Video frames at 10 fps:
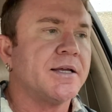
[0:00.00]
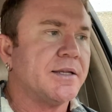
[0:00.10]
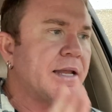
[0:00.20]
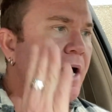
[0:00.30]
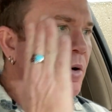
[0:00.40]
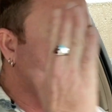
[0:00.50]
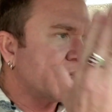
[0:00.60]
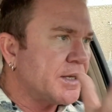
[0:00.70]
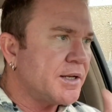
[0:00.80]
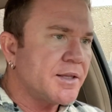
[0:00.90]
Now we're
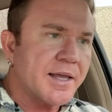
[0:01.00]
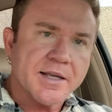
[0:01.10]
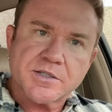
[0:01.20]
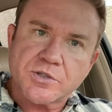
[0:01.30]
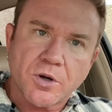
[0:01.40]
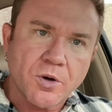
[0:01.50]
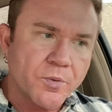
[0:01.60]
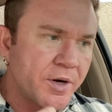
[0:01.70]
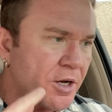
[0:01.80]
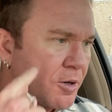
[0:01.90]
getting that soul
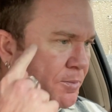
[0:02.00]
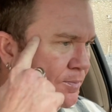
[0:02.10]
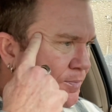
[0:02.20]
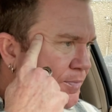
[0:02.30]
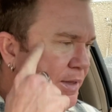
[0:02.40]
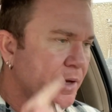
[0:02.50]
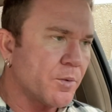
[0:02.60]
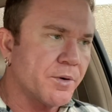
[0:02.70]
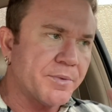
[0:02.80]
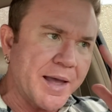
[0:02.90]
realm and
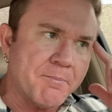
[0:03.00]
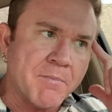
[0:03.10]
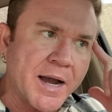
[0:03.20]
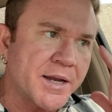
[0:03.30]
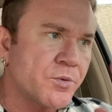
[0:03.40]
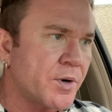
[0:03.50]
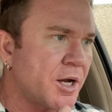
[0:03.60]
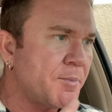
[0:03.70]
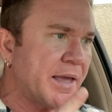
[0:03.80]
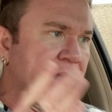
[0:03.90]
we're that mind
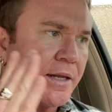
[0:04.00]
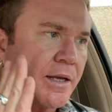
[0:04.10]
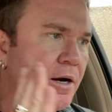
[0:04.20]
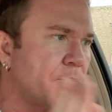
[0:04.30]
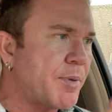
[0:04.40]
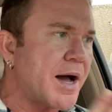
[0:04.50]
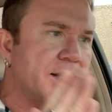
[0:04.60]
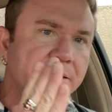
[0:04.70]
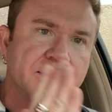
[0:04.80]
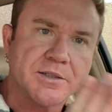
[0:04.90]
realm and getting our
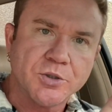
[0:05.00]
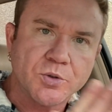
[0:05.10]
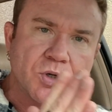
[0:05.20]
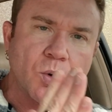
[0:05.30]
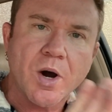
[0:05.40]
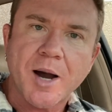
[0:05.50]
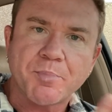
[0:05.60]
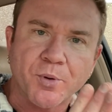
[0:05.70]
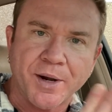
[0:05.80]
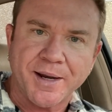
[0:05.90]
body to
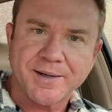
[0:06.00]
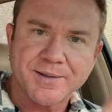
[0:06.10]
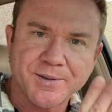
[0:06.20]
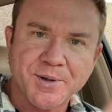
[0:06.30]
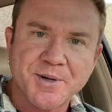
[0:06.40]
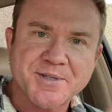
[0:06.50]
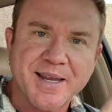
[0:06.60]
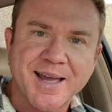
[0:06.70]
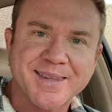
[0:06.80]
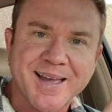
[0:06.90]
cooperate. You
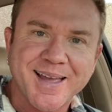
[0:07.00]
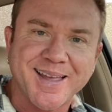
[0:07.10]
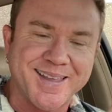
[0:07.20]
understand that?